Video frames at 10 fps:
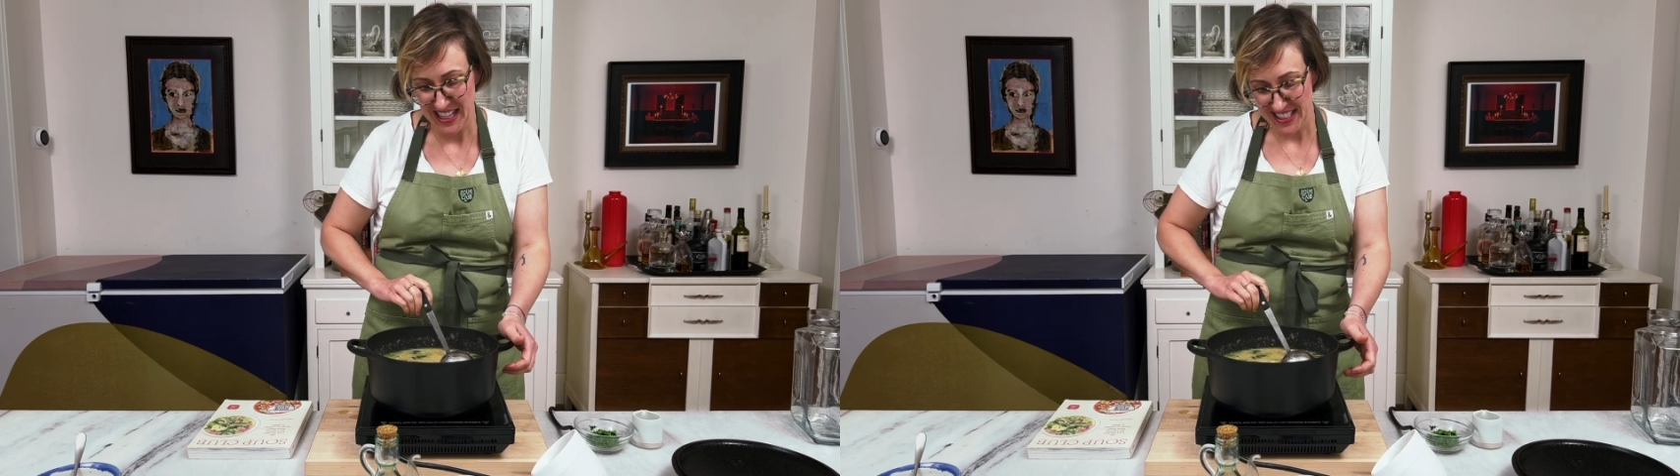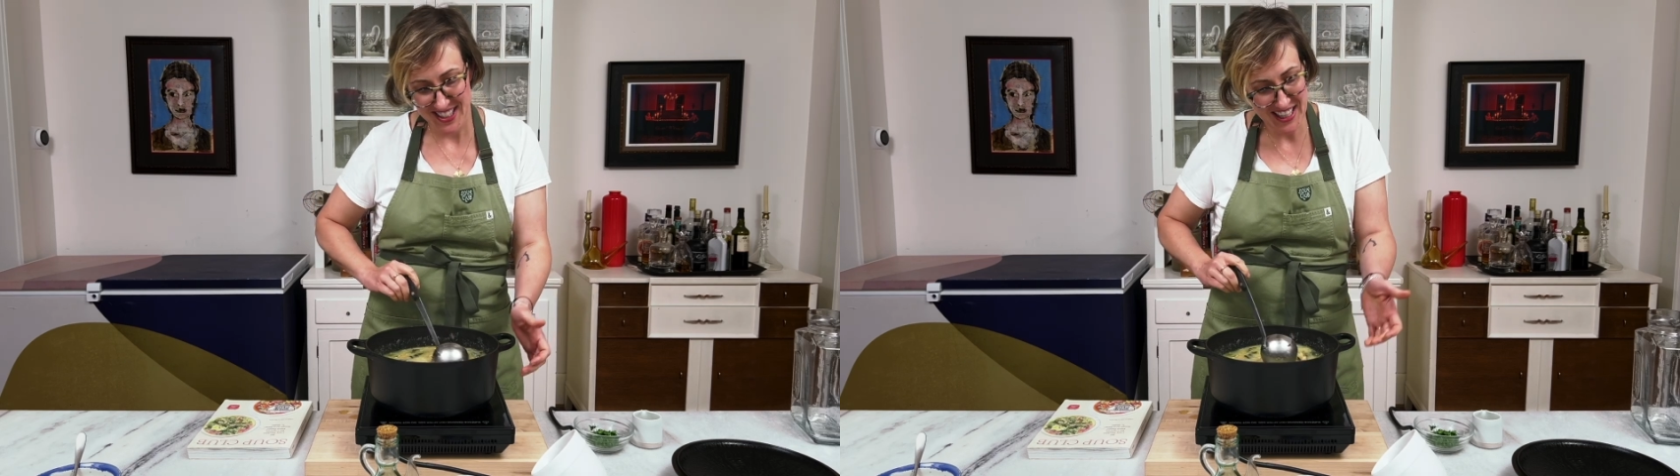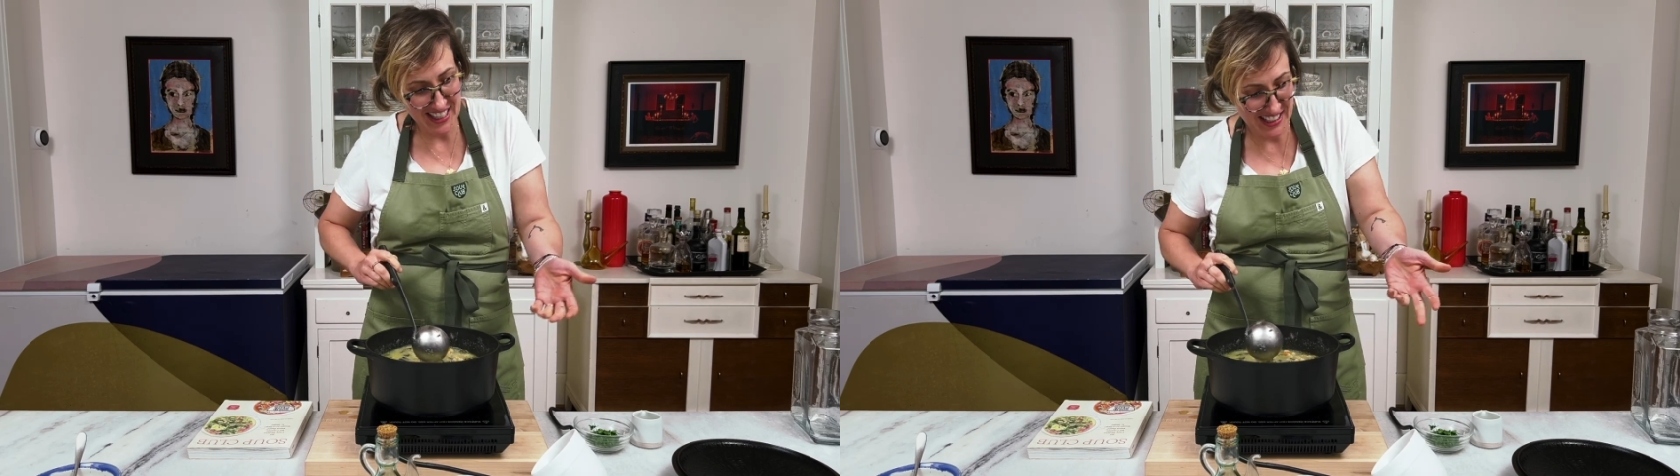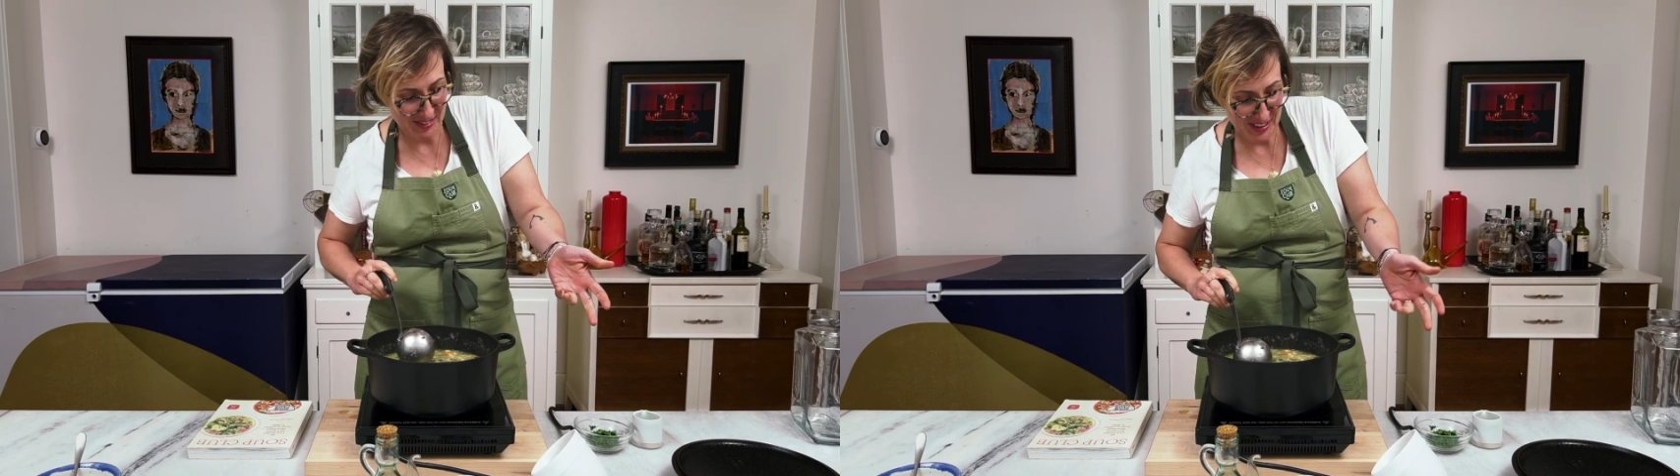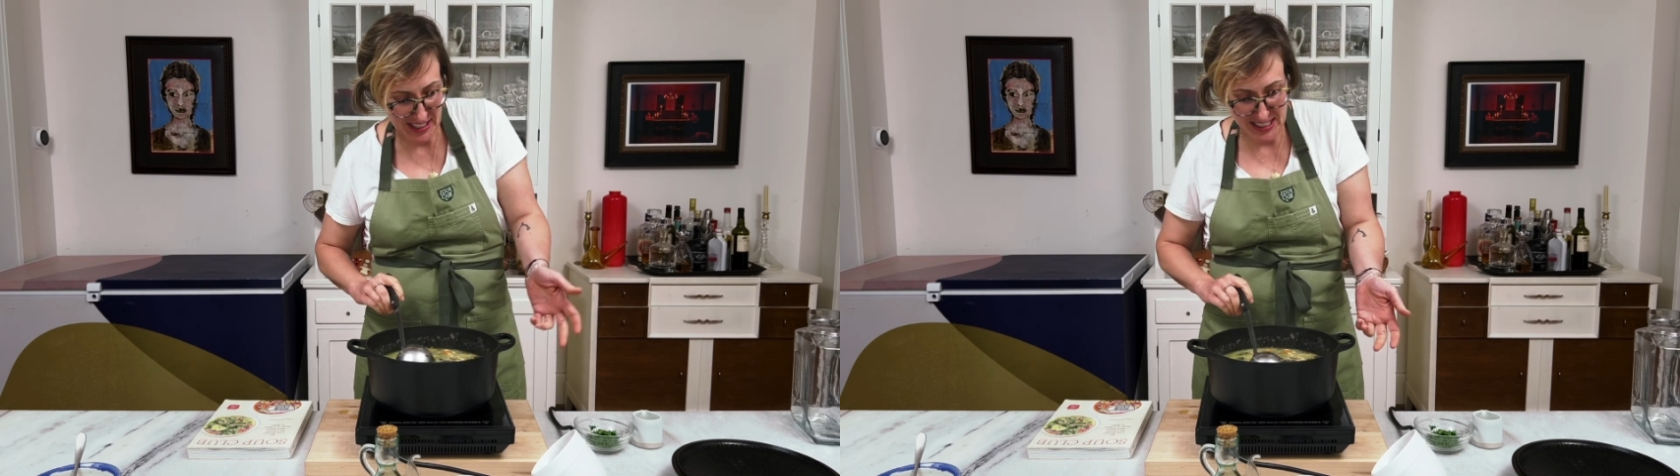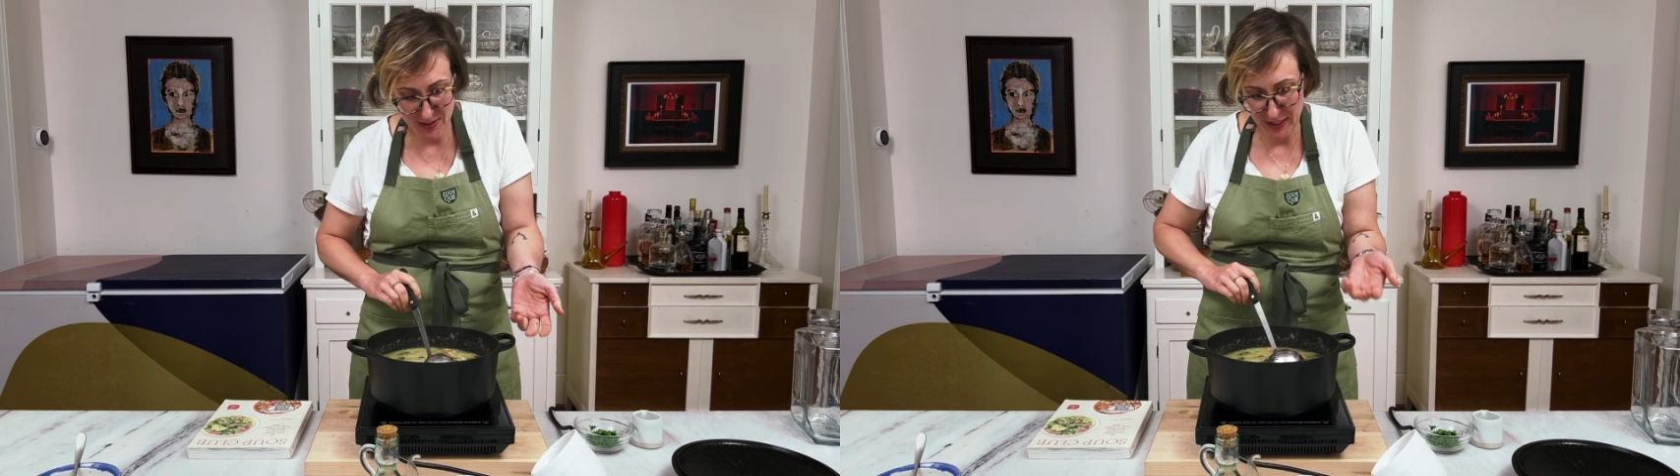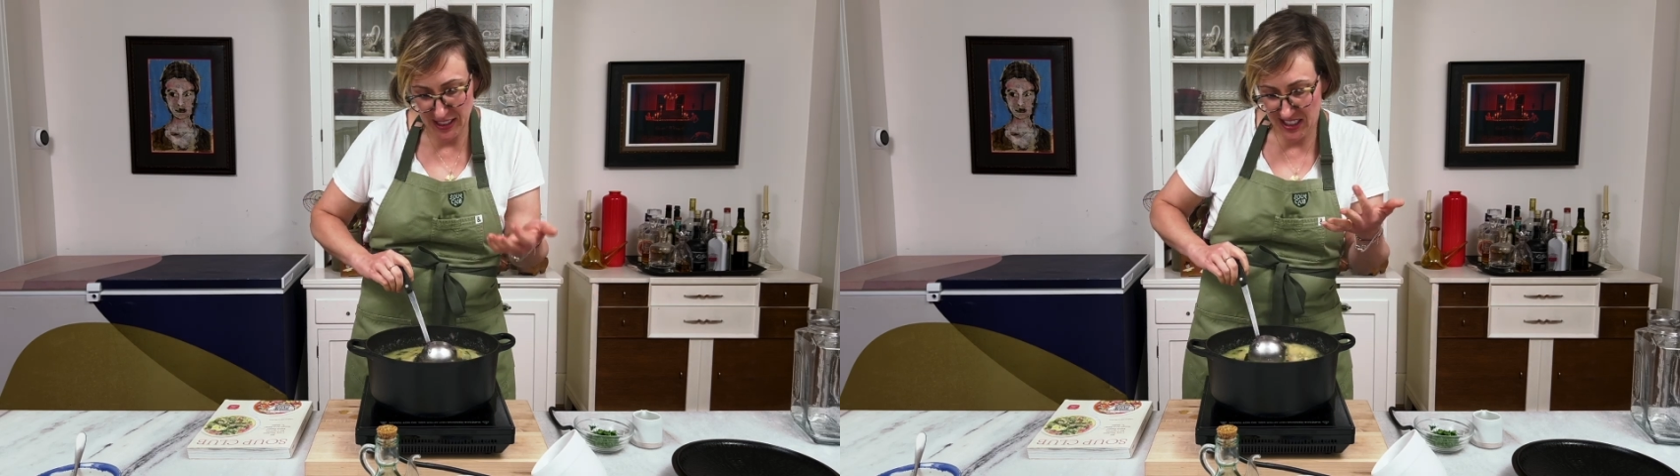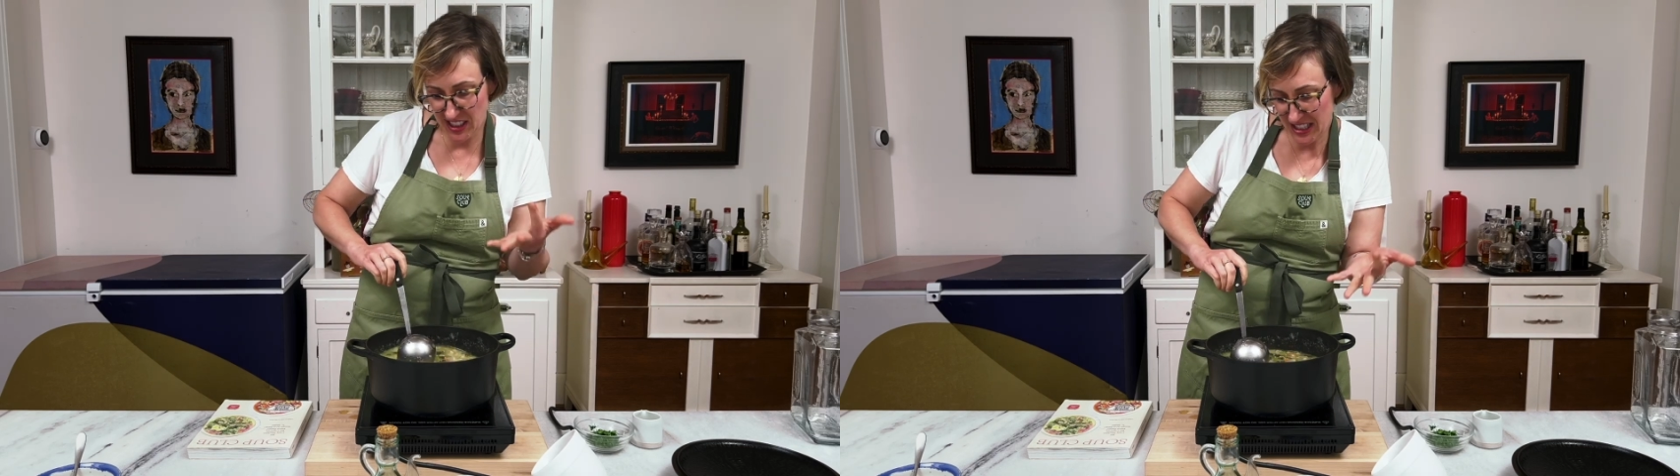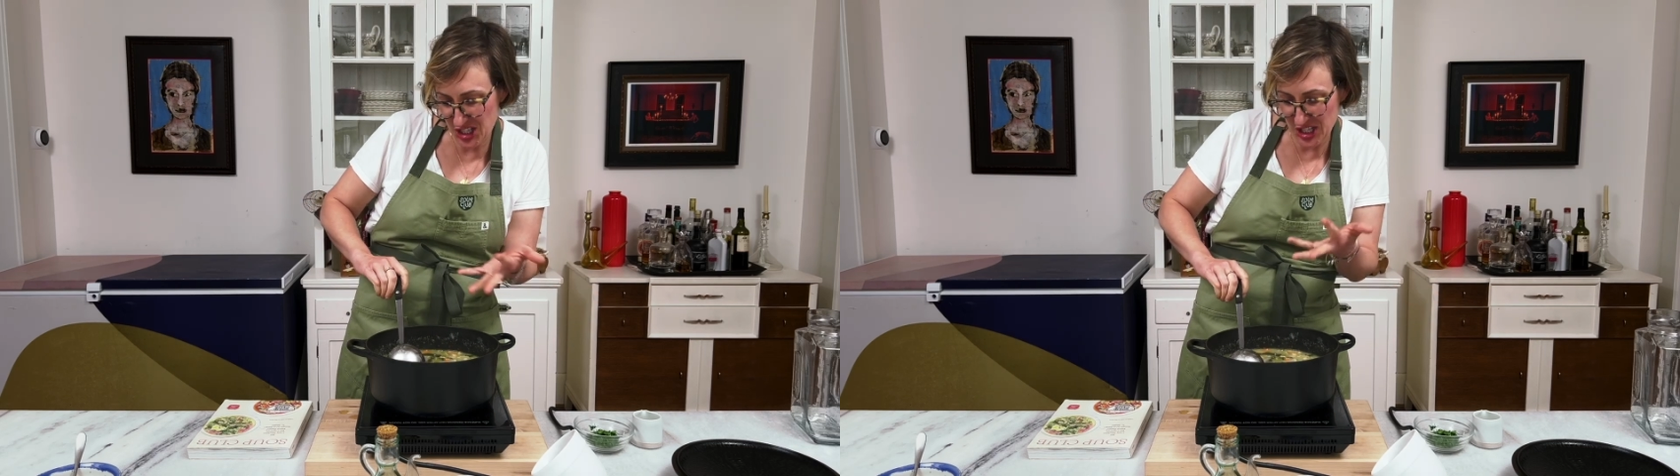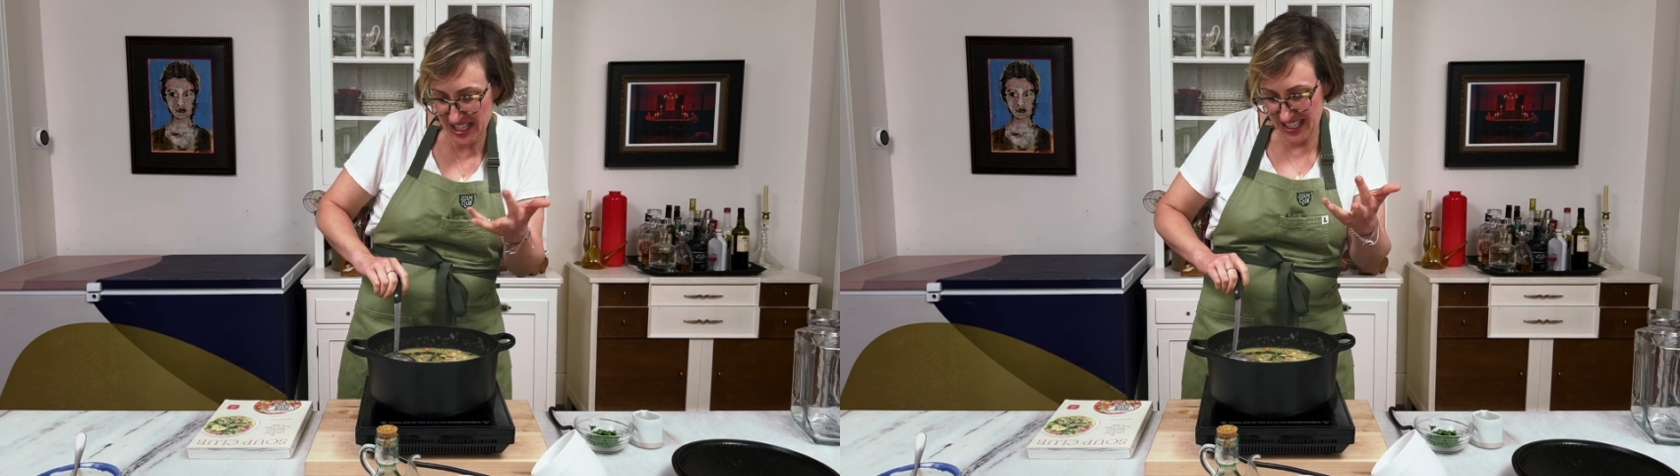It's like kind of like a congee